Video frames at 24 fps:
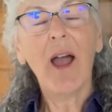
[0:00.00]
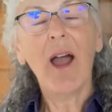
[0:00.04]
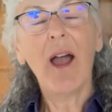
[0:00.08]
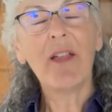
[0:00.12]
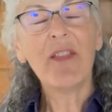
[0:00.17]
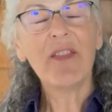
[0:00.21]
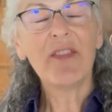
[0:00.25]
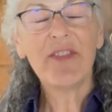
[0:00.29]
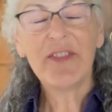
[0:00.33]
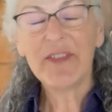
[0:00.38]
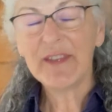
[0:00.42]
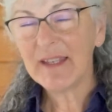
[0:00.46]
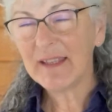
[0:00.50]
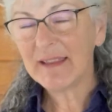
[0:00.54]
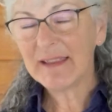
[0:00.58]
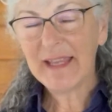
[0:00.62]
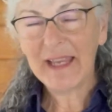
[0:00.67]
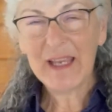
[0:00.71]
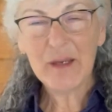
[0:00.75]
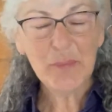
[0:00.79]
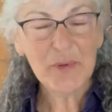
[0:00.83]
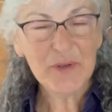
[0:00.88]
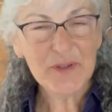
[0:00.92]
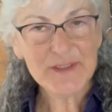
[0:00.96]
the
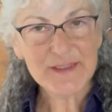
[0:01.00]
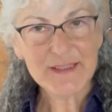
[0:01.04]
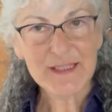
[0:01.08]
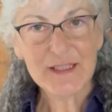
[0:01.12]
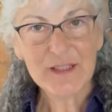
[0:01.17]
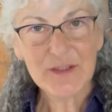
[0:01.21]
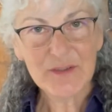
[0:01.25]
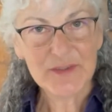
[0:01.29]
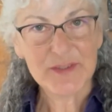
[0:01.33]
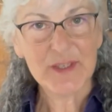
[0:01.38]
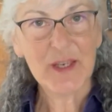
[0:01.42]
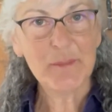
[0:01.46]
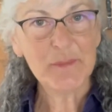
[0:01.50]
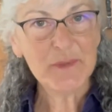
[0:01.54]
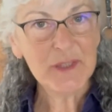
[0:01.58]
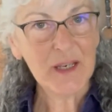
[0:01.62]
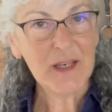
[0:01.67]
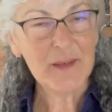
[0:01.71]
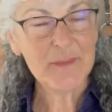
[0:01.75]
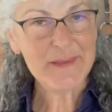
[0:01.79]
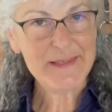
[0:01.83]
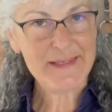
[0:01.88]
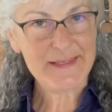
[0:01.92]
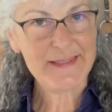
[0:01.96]
labels that you
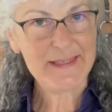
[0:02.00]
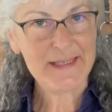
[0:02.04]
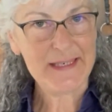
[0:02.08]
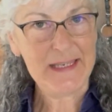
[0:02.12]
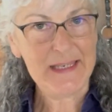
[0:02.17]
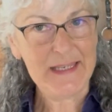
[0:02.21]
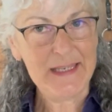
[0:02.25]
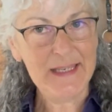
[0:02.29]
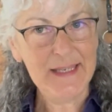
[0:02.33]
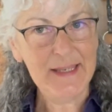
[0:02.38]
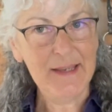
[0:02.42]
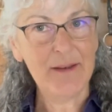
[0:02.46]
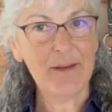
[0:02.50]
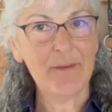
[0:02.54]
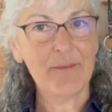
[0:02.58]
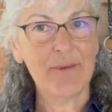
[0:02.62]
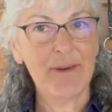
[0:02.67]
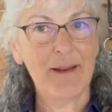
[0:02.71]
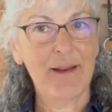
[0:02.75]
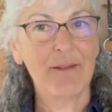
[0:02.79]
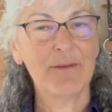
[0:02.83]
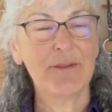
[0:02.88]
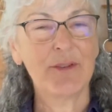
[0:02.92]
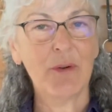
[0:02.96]
sometimes see
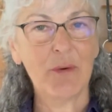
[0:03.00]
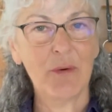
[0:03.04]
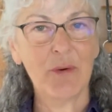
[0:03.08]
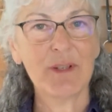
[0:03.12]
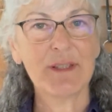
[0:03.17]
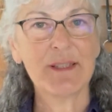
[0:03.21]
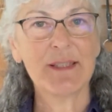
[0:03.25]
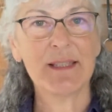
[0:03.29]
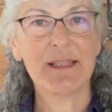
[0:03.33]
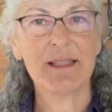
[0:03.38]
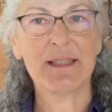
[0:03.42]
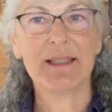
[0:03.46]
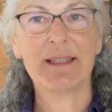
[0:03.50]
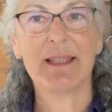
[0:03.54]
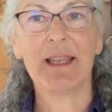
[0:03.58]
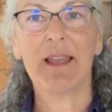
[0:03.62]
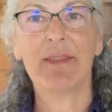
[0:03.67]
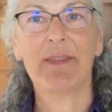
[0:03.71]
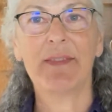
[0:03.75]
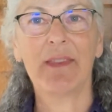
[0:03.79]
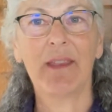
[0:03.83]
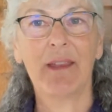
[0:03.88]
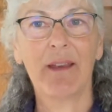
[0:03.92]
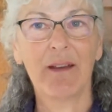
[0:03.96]
around horses,
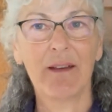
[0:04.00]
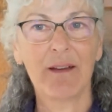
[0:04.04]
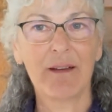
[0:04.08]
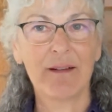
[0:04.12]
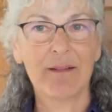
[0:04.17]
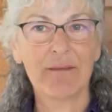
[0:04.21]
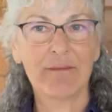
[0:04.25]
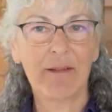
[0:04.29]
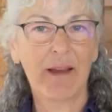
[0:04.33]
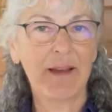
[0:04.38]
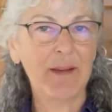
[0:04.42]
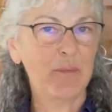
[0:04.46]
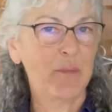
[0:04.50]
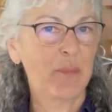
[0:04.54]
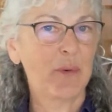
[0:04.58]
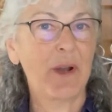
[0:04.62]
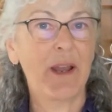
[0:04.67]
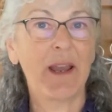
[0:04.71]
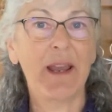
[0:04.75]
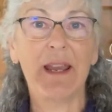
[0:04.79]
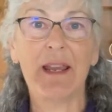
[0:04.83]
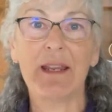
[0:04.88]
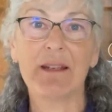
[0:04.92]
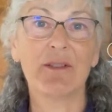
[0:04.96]
that they're
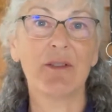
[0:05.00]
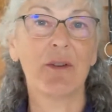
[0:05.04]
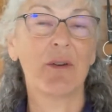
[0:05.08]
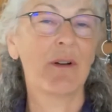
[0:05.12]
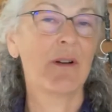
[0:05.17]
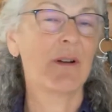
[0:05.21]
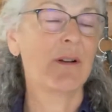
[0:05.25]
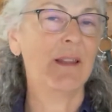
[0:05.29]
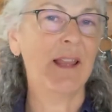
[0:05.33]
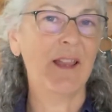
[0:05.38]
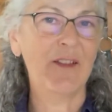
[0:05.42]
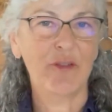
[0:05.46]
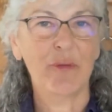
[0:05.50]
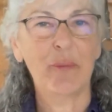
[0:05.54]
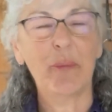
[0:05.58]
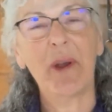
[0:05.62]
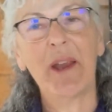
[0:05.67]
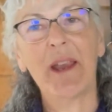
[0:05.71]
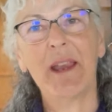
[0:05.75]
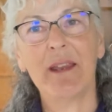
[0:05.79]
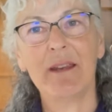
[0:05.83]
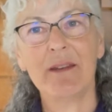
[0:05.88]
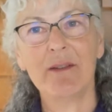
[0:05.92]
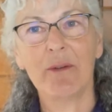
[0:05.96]
right-brained or
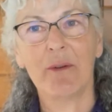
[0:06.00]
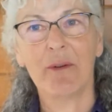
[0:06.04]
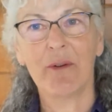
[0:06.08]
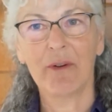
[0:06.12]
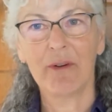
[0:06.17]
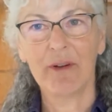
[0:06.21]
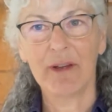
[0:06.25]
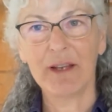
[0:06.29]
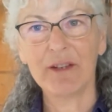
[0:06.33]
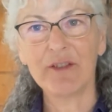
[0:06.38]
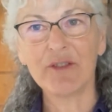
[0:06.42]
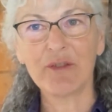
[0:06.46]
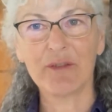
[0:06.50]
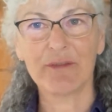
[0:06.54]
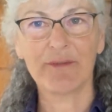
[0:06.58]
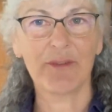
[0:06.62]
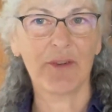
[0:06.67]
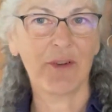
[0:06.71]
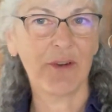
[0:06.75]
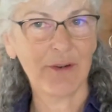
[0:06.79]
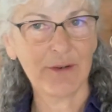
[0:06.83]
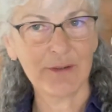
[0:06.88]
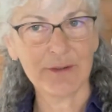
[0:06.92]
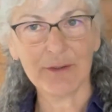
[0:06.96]
left-brained or
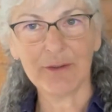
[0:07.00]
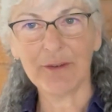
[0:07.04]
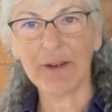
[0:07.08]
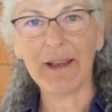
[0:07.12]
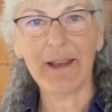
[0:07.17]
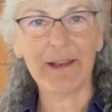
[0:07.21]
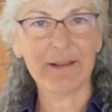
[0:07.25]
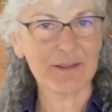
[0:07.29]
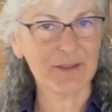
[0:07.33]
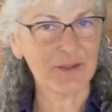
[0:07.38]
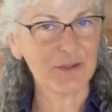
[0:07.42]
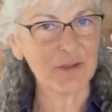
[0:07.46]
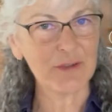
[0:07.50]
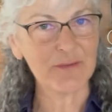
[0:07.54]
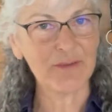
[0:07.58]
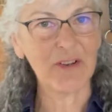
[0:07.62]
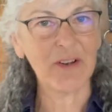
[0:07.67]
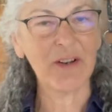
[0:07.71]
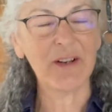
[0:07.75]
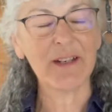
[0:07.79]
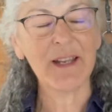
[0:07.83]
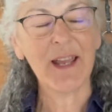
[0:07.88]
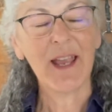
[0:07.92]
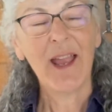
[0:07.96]
introvert or
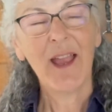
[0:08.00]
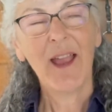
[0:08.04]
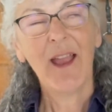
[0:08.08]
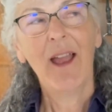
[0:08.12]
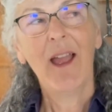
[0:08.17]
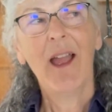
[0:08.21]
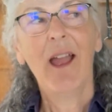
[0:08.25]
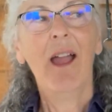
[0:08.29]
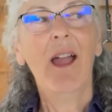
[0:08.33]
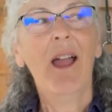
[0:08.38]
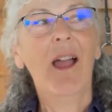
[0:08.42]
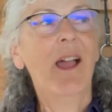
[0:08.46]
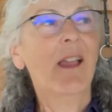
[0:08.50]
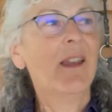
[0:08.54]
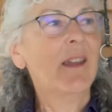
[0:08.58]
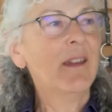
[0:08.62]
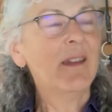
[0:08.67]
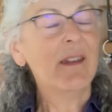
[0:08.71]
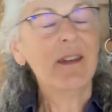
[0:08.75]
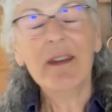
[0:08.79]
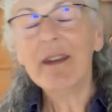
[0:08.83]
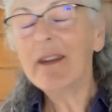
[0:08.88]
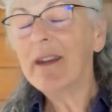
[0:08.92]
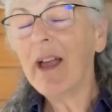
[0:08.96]
extrovert,
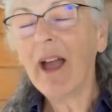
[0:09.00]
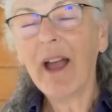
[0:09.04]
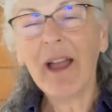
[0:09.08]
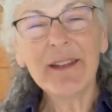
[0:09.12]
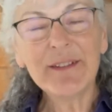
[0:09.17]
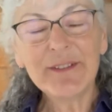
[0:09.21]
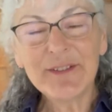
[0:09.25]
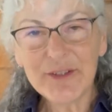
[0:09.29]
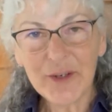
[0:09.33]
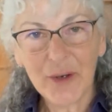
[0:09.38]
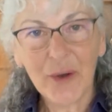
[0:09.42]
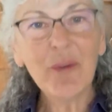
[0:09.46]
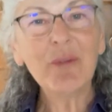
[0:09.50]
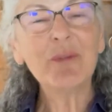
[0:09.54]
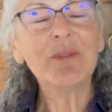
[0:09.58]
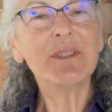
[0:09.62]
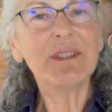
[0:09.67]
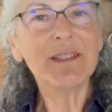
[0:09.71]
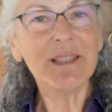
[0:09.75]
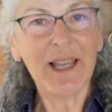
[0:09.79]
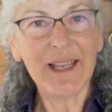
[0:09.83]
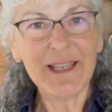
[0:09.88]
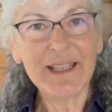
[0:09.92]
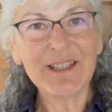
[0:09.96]
I don't
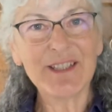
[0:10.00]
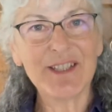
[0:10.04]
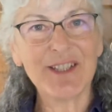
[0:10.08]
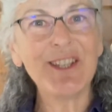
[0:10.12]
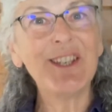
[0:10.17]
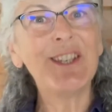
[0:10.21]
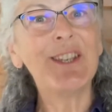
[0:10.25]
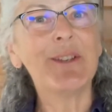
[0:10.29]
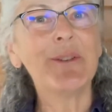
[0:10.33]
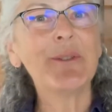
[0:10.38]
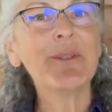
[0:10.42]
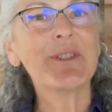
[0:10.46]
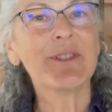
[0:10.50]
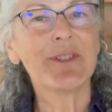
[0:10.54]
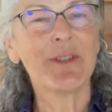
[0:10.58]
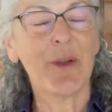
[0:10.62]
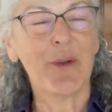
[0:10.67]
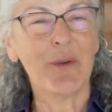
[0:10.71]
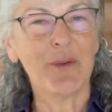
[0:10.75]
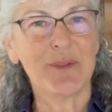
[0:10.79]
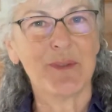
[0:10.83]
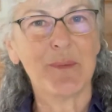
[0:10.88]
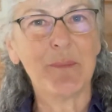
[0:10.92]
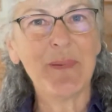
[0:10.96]
like to use
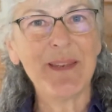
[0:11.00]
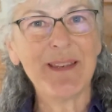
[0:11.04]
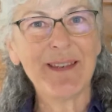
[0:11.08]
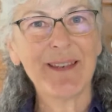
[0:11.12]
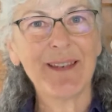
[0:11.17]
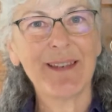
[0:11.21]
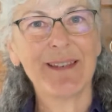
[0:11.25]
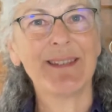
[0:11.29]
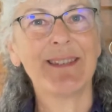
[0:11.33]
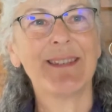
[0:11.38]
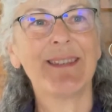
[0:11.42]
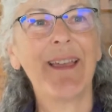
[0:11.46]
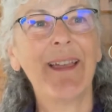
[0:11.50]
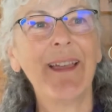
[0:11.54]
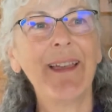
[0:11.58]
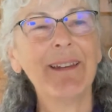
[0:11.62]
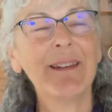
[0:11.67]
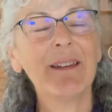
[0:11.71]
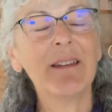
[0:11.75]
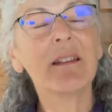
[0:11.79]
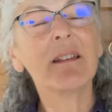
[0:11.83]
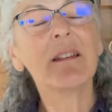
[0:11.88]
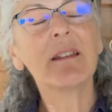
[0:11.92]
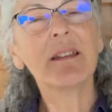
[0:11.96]
those, because that
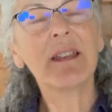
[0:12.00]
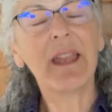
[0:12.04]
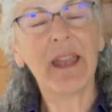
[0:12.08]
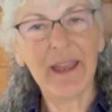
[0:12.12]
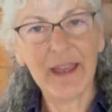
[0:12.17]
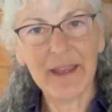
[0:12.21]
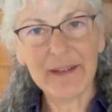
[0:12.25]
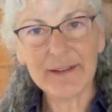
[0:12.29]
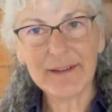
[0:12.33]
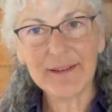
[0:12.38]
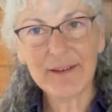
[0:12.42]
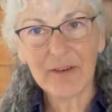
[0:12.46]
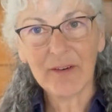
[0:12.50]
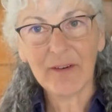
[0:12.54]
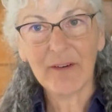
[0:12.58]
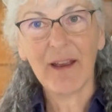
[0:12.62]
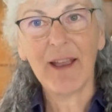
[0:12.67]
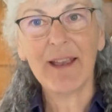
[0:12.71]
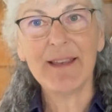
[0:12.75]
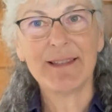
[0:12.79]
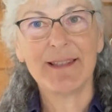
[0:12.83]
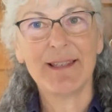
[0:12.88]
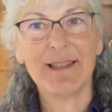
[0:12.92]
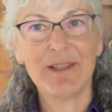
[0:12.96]

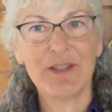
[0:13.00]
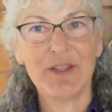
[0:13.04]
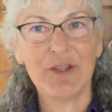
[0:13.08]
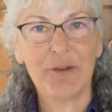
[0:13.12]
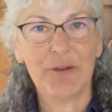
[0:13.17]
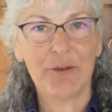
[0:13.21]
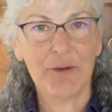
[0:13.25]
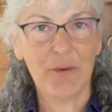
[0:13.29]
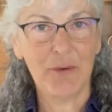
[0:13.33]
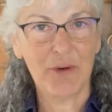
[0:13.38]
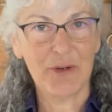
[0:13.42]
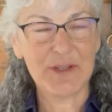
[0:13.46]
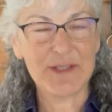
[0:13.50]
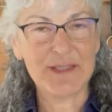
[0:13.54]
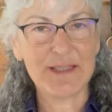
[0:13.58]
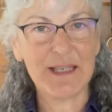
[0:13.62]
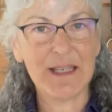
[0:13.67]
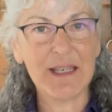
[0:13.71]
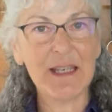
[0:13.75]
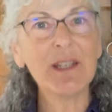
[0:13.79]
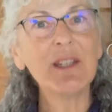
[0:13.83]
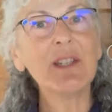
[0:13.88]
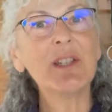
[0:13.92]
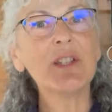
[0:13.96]
categorizes your horse
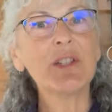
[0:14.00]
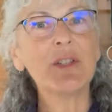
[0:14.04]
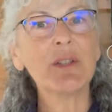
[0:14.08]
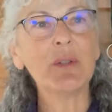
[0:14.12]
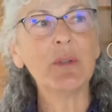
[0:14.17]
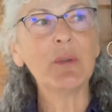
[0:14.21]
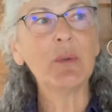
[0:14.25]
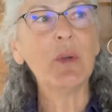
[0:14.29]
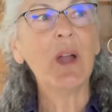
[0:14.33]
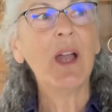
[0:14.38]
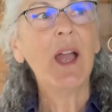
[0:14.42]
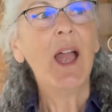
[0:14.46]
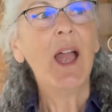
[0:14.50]
into